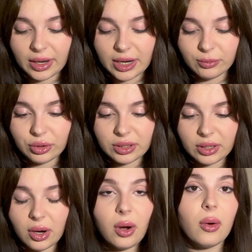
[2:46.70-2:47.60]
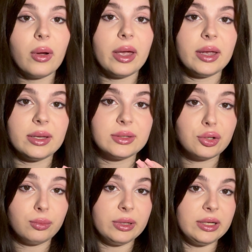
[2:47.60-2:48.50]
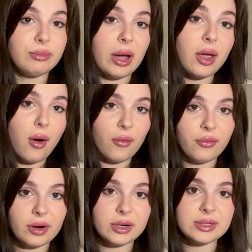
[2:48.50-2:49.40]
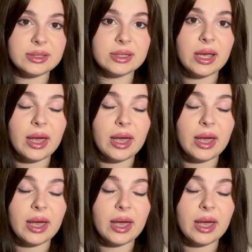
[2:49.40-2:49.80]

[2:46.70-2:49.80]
I'm gonna go and complete my offers